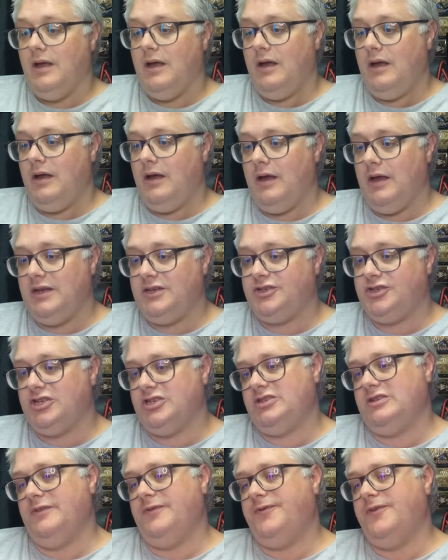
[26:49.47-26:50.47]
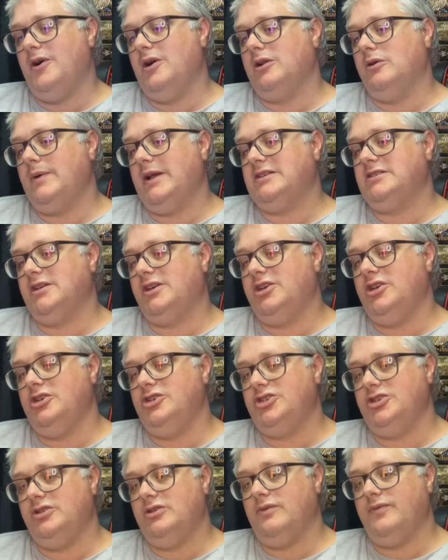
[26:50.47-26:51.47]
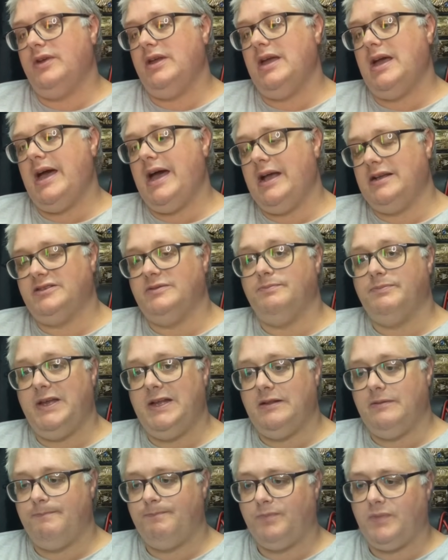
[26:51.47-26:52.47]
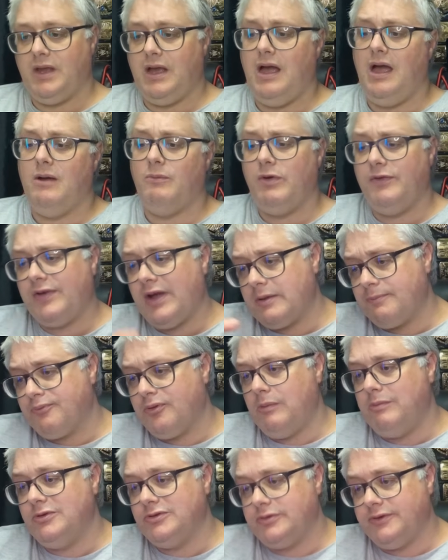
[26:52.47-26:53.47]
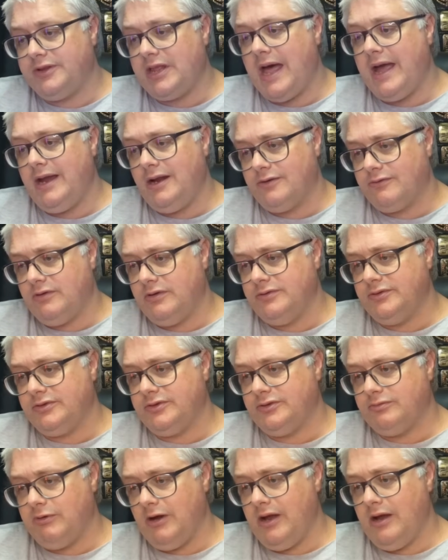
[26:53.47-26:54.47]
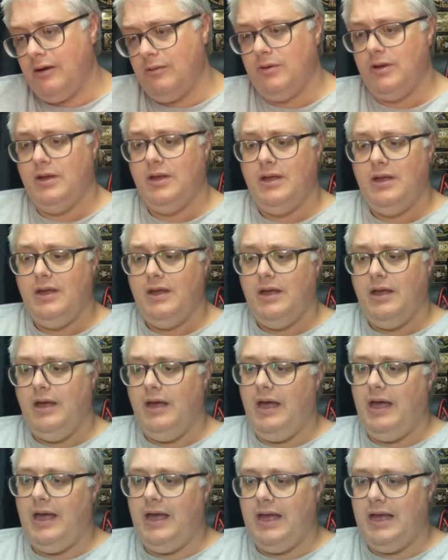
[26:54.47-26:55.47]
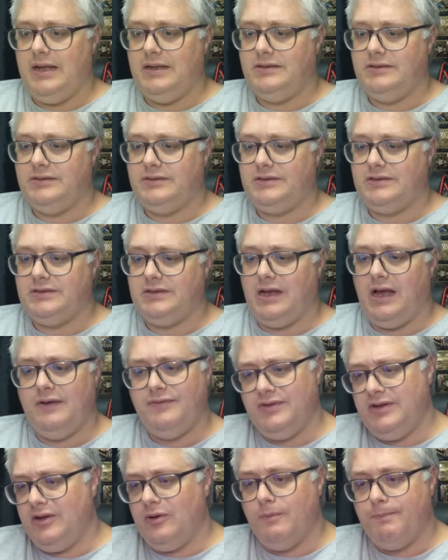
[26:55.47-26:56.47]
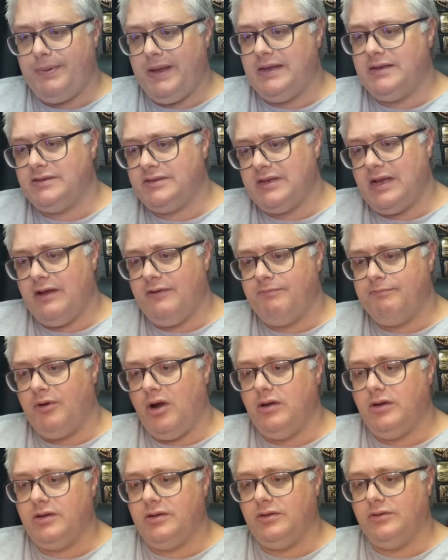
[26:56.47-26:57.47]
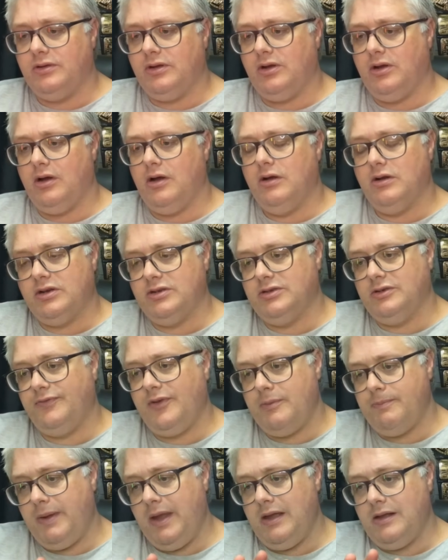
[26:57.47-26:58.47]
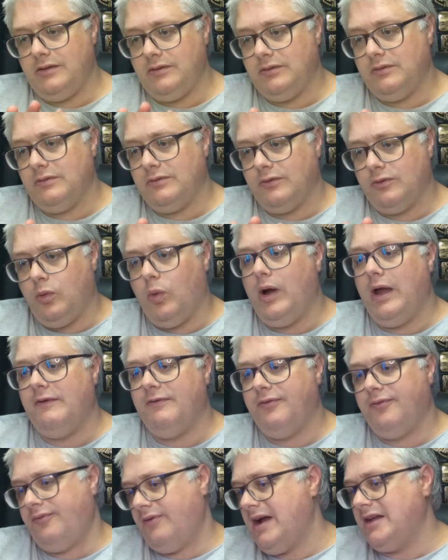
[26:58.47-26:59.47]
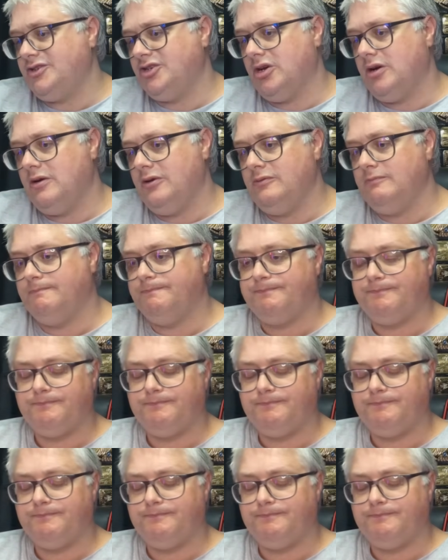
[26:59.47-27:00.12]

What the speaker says: it's just the final execution of it hasn't been. And we've had problems with the ailerons as well, and other little bits that have broken on the car because of it being quite fragile.